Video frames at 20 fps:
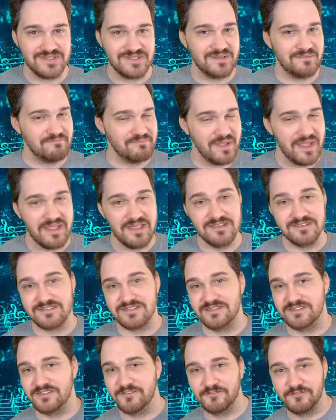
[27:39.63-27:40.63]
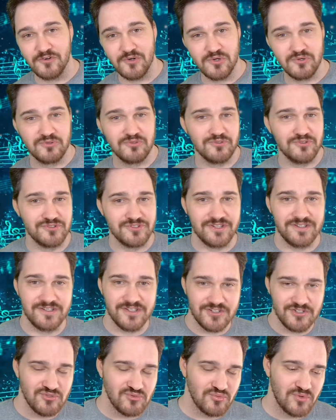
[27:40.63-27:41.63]
and the bass and the vocals
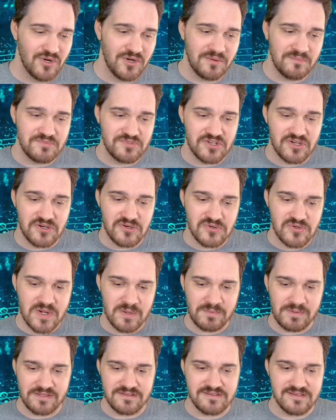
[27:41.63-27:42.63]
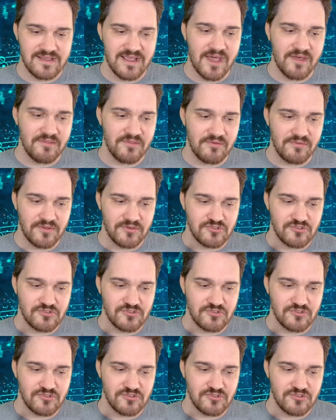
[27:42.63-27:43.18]
and the drums all coming together,